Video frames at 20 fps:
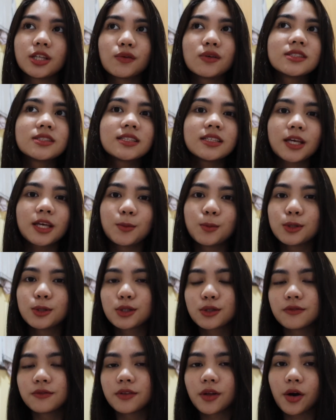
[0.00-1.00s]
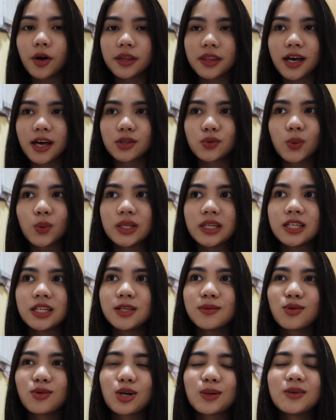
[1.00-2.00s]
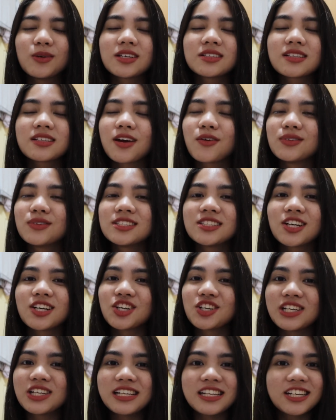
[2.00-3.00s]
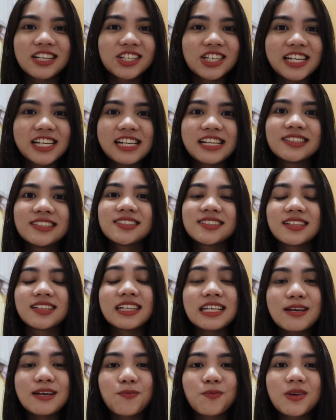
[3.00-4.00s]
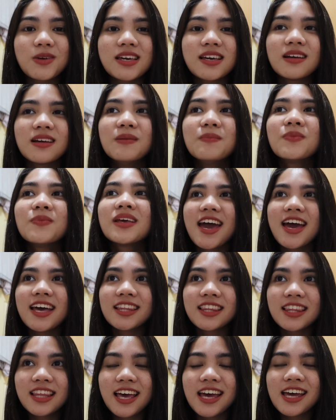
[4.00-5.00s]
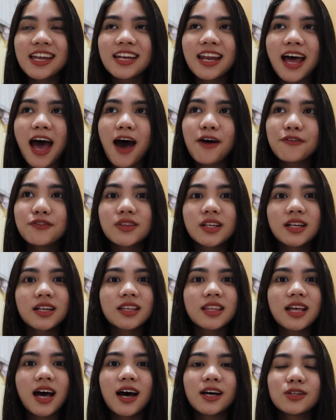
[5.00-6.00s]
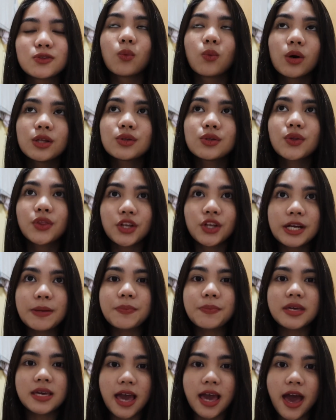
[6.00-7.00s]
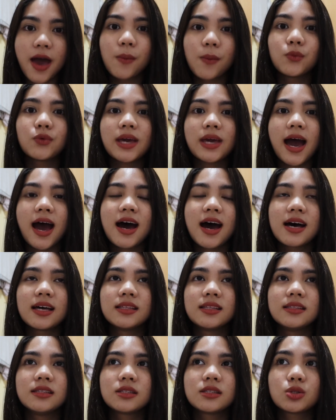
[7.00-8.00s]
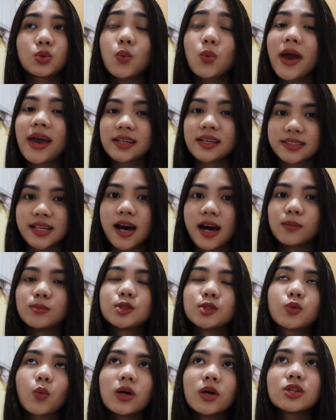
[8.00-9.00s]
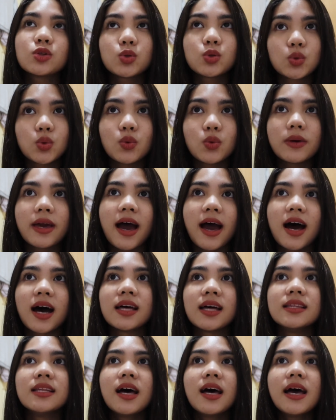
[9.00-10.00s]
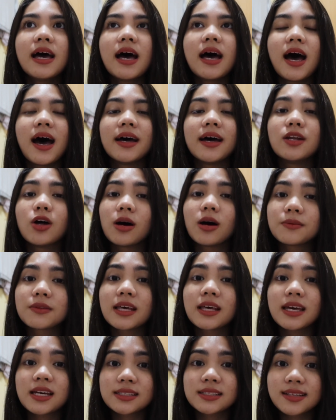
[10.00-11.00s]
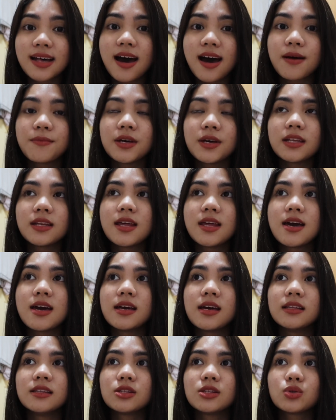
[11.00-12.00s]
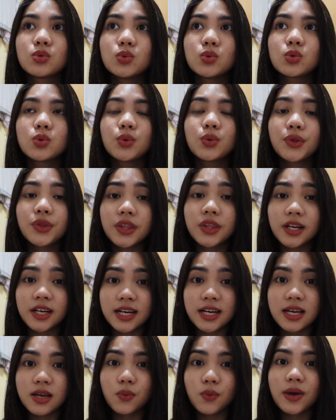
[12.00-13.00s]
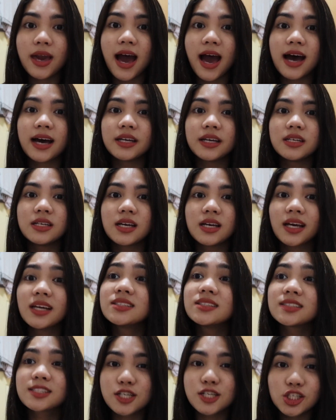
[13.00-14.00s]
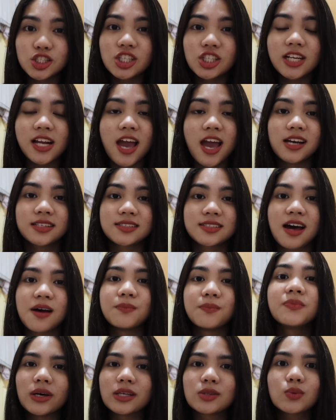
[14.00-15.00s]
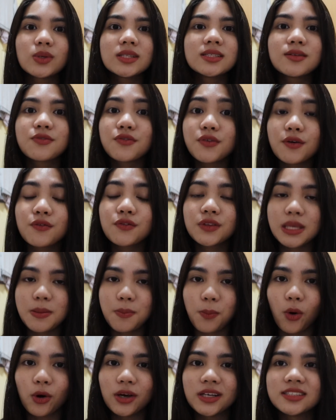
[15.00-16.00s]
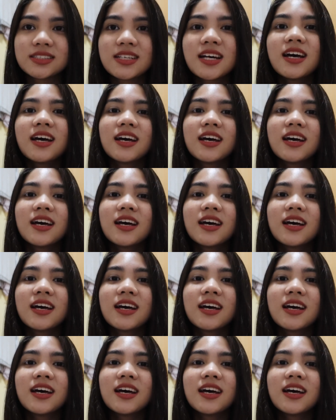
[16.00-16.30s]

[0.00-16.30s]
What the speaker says: I wasn't able to vlog that one anymore because I was really, really sleepy. And then after that, 1 to 3 p.m., we had two exams. 1 to 2, we had an optha exam, and then 2 to 3, we had a surgery exam. It was 50 points.